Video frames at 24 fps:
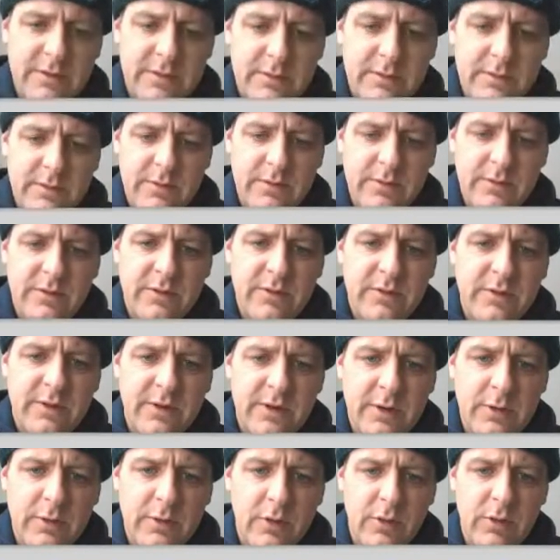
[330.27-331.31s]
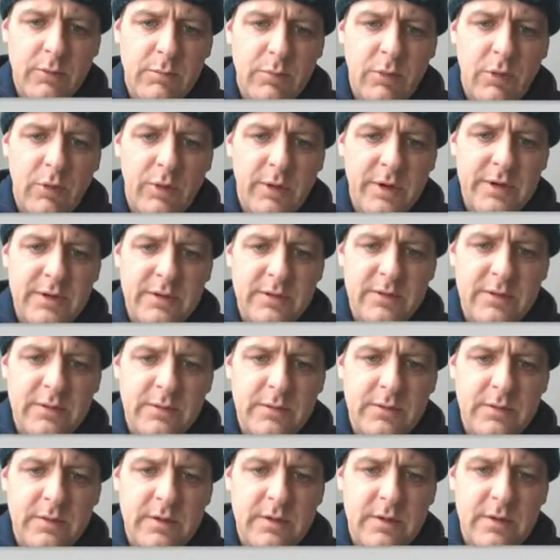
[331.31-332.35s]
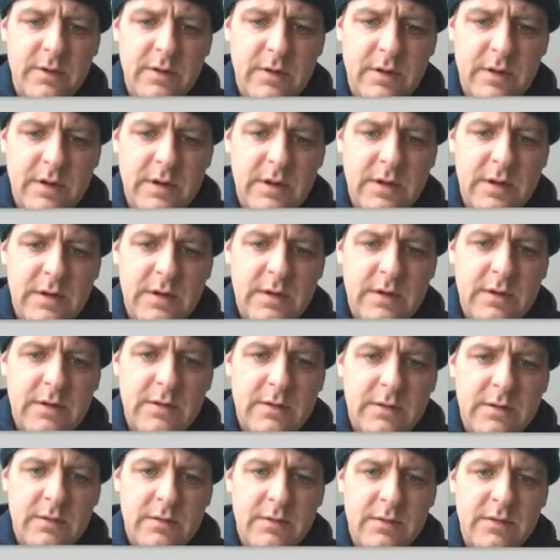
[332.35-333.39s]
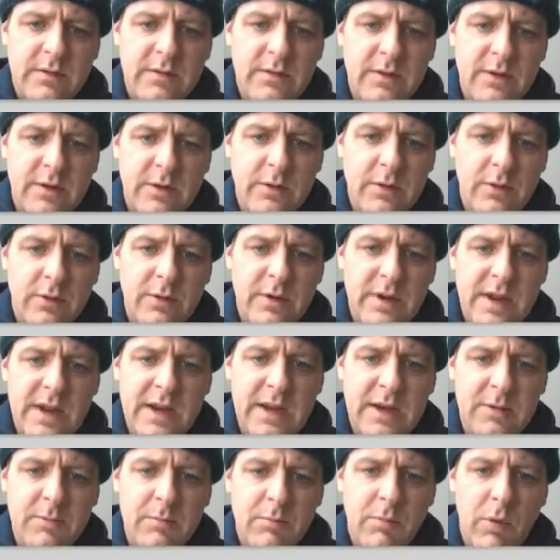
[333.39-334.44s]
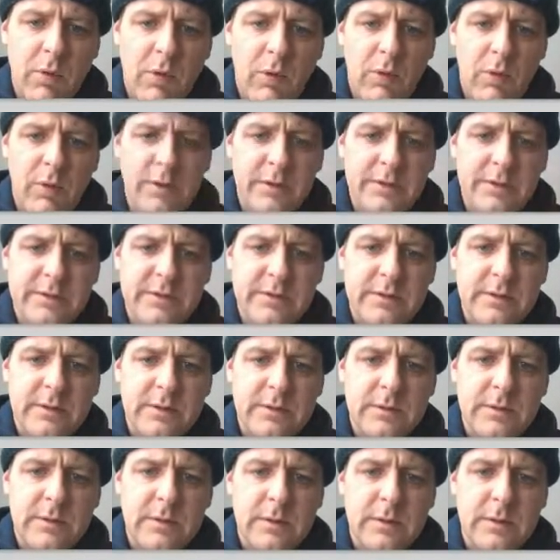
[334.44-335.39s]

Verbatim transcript: 0.08 moles.